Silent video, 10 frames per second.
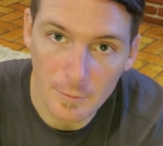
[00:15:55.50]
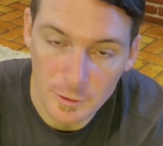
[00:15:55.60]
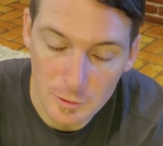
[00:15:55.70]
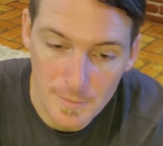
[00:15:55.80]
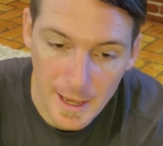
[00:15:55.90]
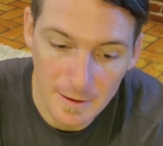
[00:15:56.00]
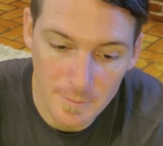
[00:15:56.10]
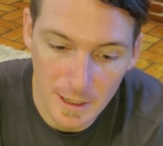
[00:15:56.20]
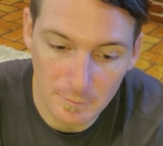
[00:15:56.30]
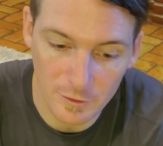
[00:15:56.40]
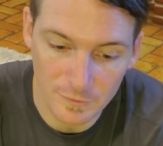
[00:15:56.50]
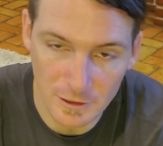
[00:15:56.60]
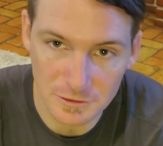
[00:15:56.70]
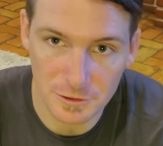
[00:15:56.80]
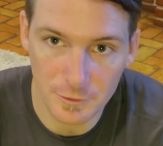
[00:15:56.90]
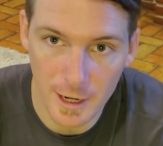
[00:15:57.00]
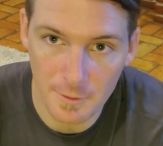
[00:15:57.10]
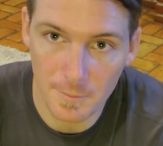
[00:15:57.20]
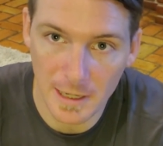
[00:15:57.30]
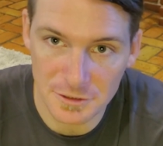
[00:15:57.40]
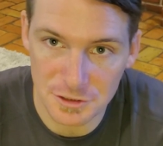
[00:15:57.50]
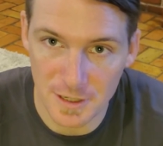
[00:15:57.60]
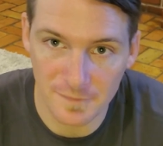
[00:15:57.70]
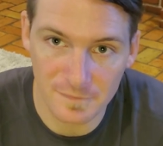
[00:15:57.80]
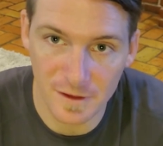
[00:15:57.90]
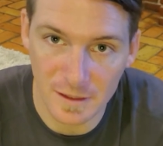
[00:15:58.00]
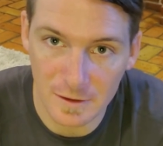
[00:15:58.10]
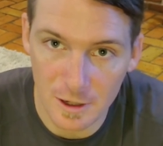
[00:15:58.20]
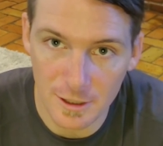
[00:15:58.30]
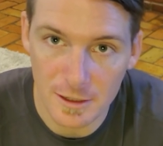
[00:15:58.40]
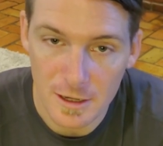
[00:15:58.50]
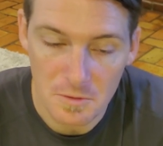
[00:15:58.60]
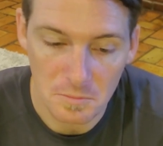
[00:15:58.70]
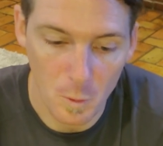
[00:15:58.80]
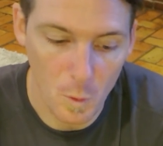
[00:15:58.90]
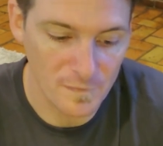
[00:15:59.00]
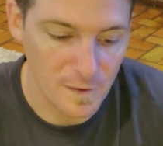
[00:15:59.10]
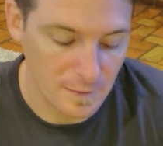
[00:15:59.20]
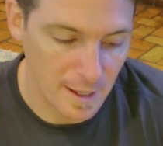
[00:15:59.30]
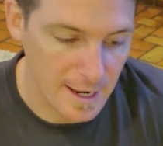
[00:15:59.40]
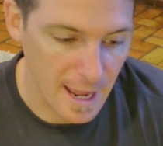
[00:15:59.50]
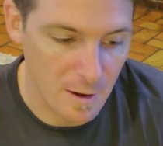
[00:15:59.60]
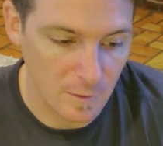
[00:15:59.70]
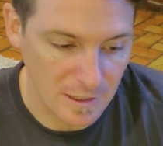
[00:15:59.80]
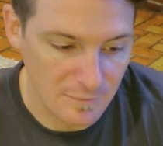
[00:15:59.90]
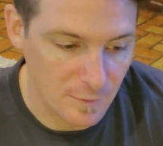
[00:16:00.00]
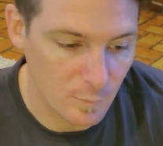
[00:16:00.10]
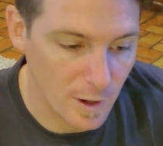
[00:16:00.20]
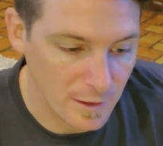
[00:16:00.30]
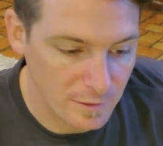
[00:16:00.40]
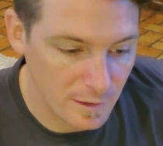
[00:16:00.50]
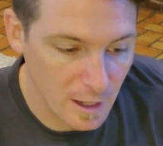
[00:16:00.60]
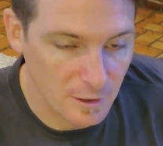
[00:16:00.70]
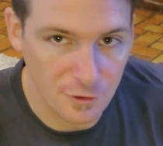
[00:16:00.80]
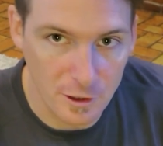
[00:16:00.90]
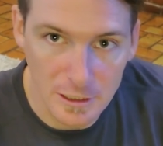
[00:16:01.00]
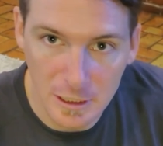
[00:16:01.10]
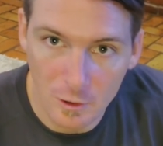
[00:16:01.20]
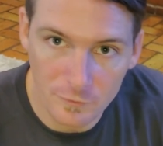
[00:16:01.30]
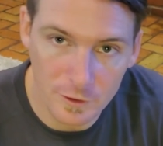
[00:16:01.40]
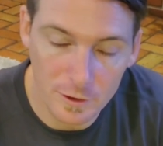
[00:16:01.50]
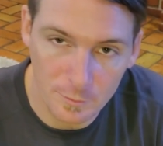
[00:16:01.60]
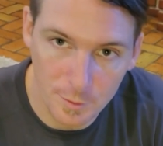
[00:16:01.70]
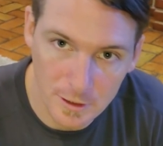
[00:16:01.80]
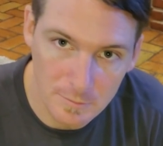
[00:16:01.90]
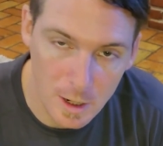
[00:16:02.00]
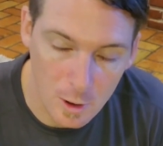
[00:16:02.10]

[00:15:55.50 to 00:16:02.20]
you may be able to touch the ground by just sitting on it. But once I lay out, even with turning over or putting my